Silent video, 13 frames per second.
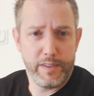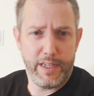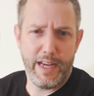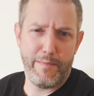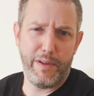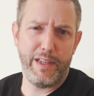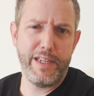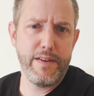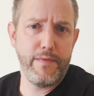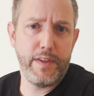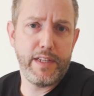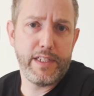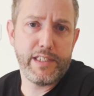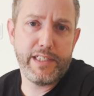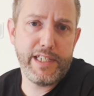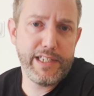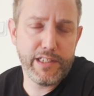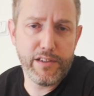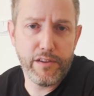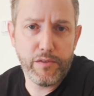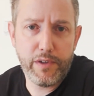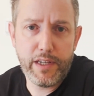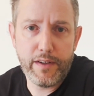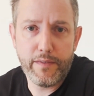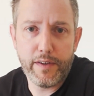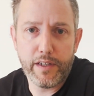I believe in this season
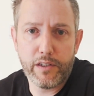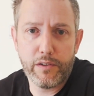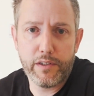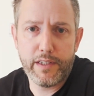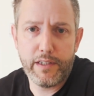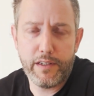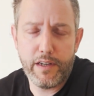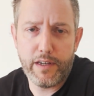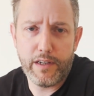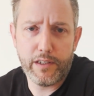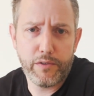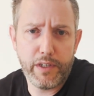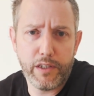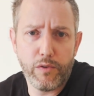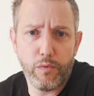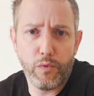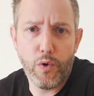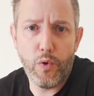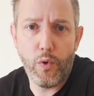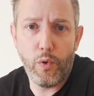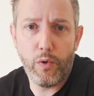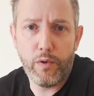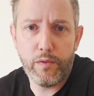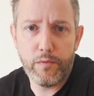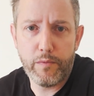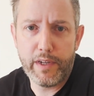3 of a Critical
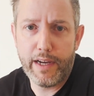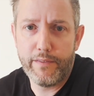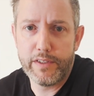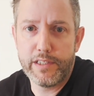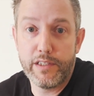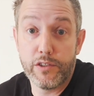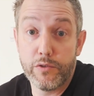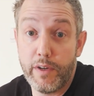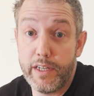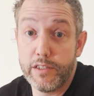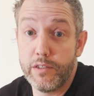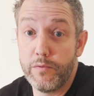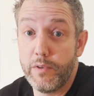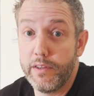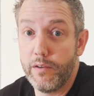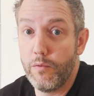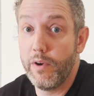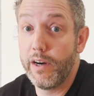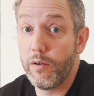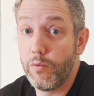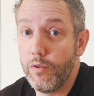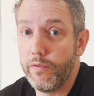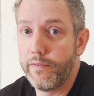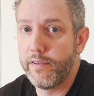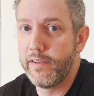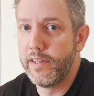Role, we have a situation with a
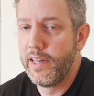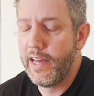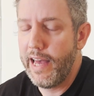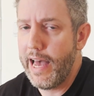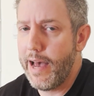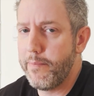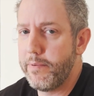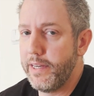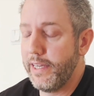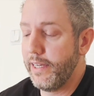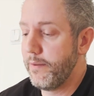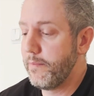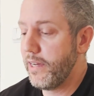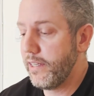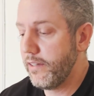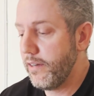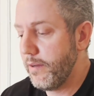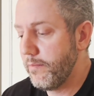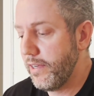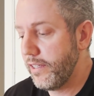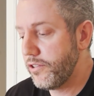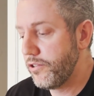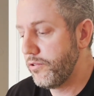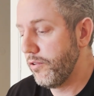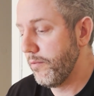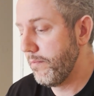werewolf happening. I'm not
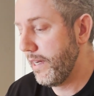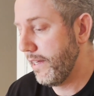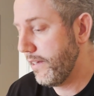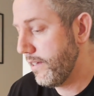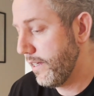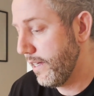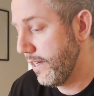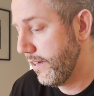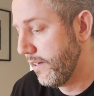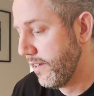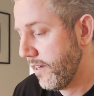sure, but